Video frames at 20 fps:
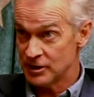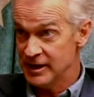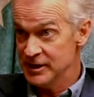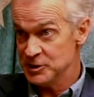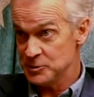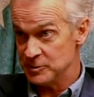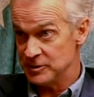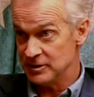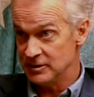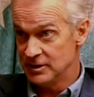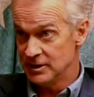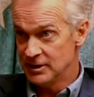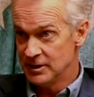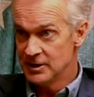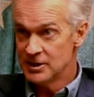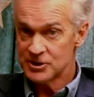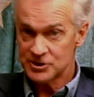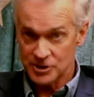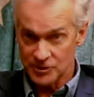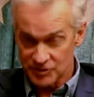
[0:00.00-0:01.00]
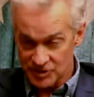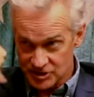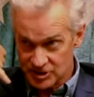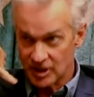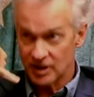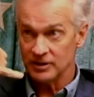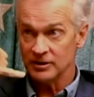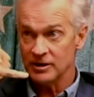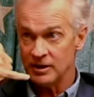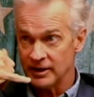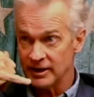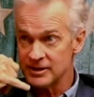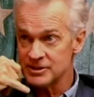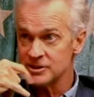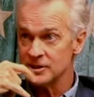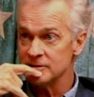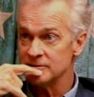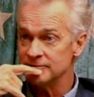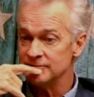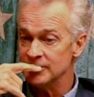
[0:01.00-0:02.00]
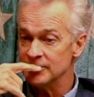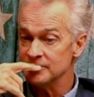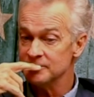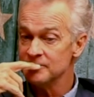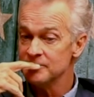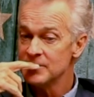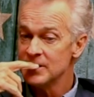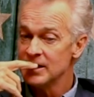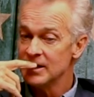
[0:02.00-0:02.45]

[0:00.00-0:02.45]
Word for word: husband. So the son in law gets on the phone.